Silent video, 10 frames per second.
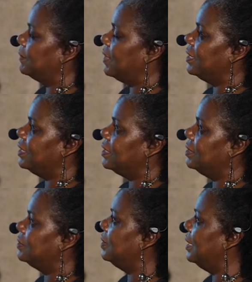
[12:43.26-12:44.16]
I guess
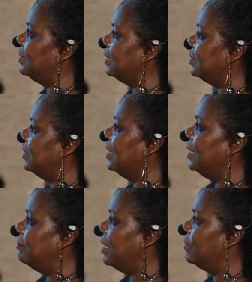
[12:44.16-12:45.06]
I, at that
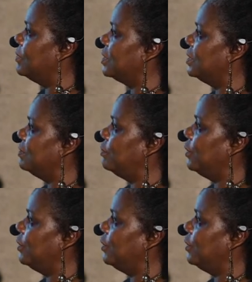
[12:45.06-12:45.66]
time I wasn't